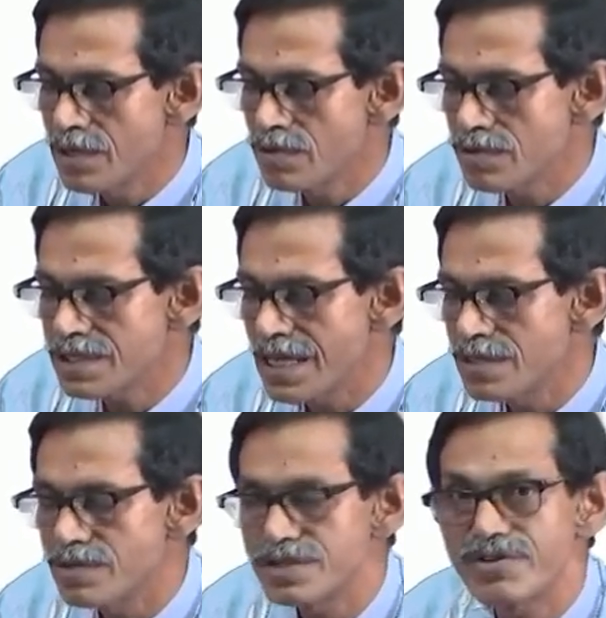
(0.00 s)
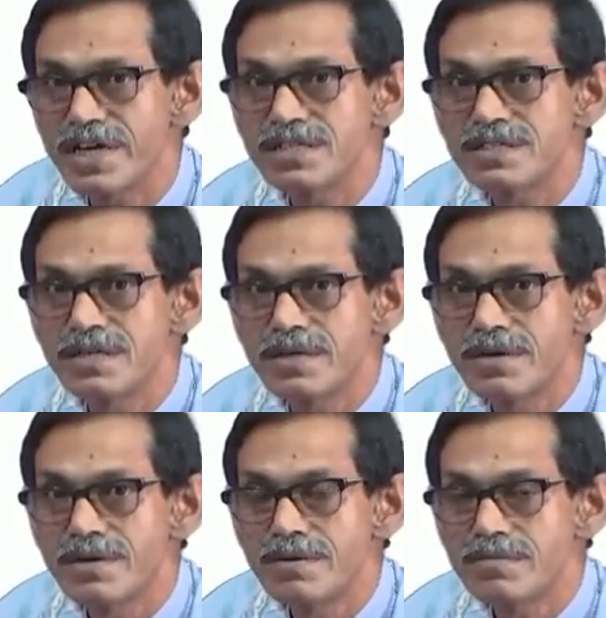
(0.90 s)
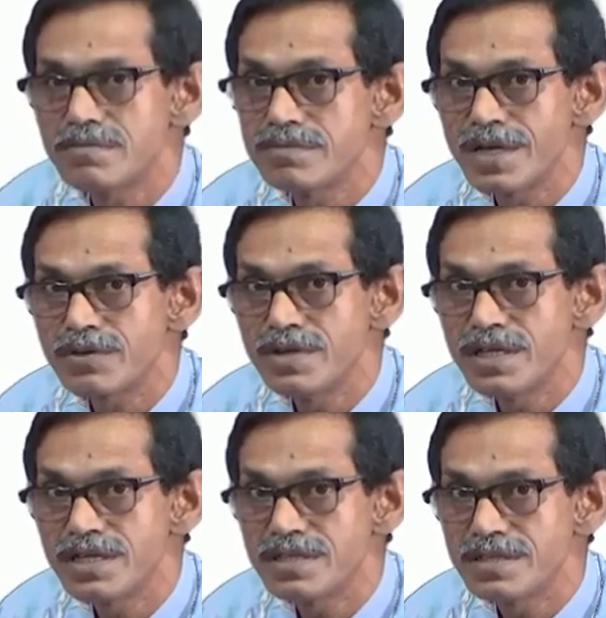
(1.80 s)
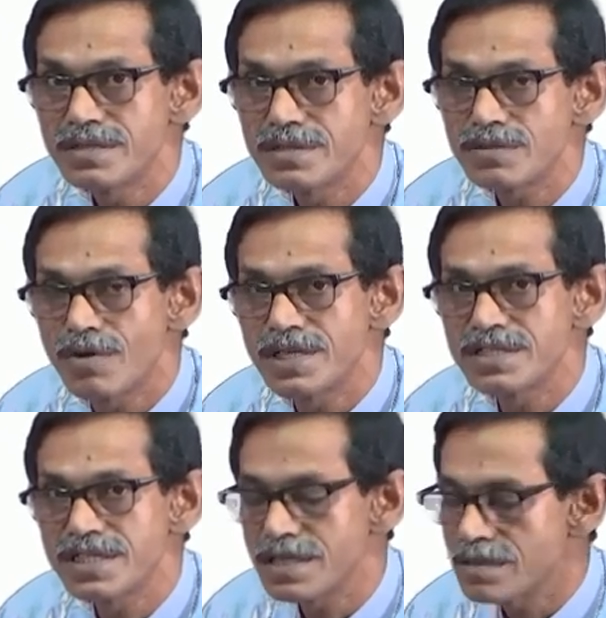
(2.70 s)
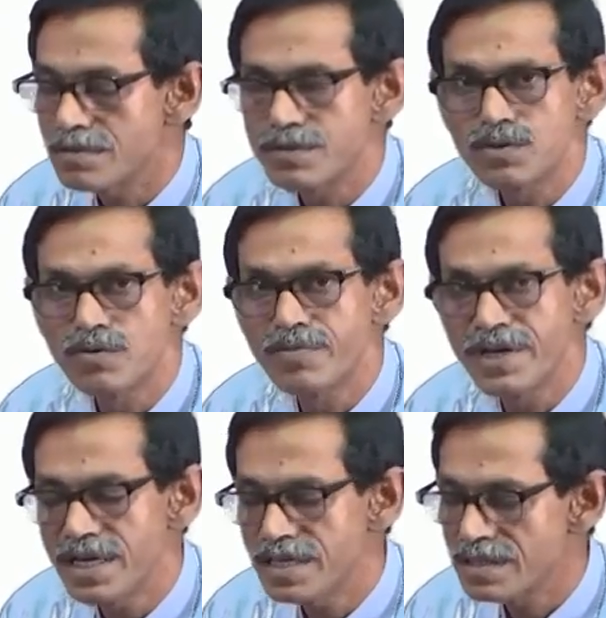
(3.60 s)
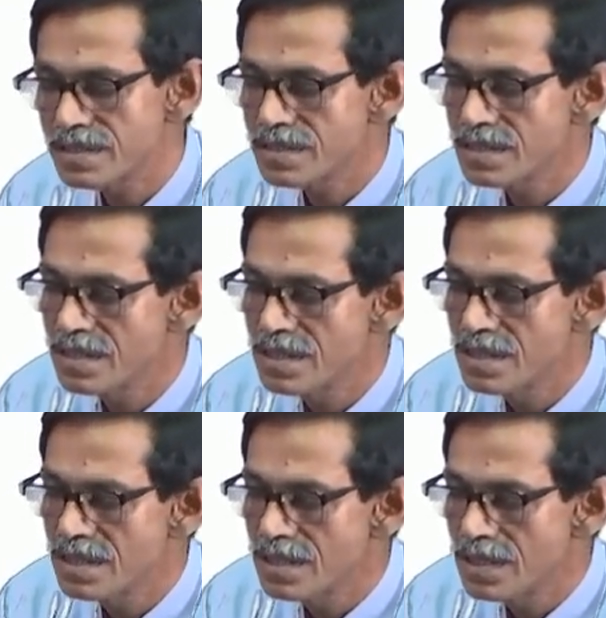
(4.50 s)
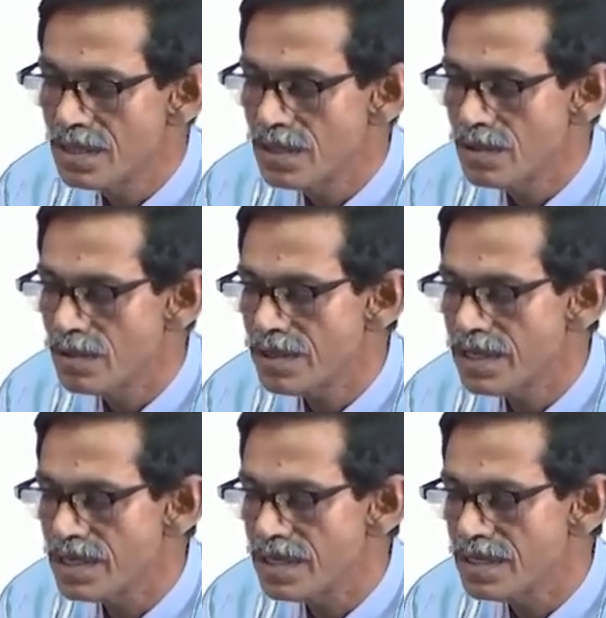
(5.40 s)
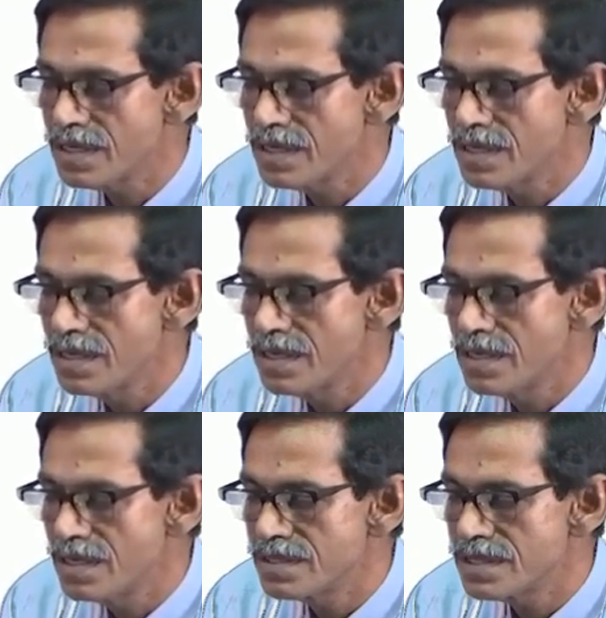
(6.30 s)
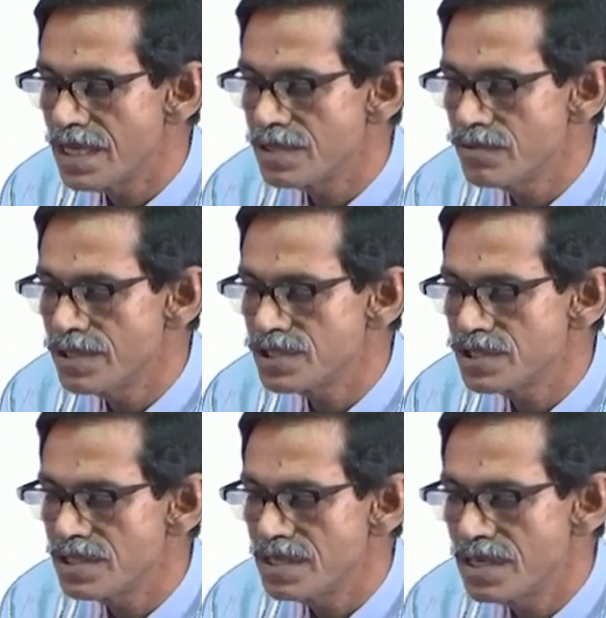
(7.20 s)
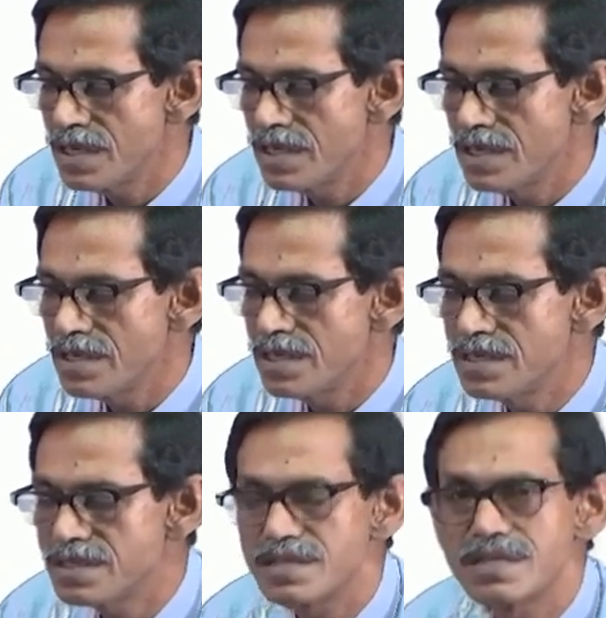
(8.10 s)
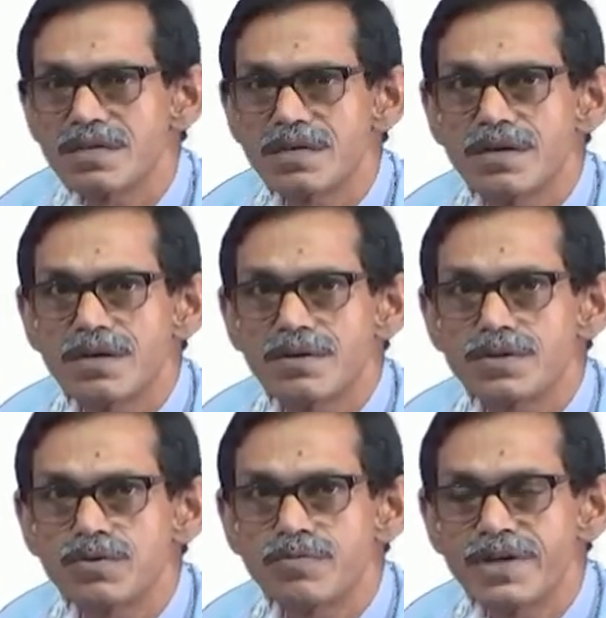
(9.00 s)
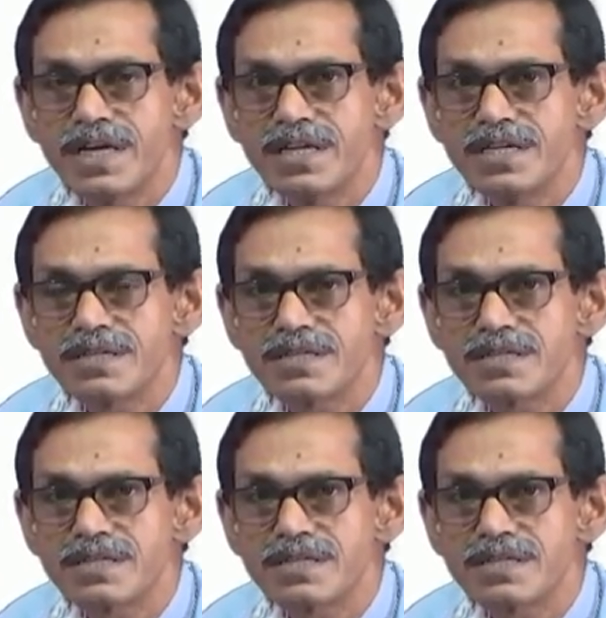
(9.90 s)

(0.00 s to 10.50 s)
You know sandwich, right, that we eat. So, what is there? 2 bread, okay. Sandwich is 2 bread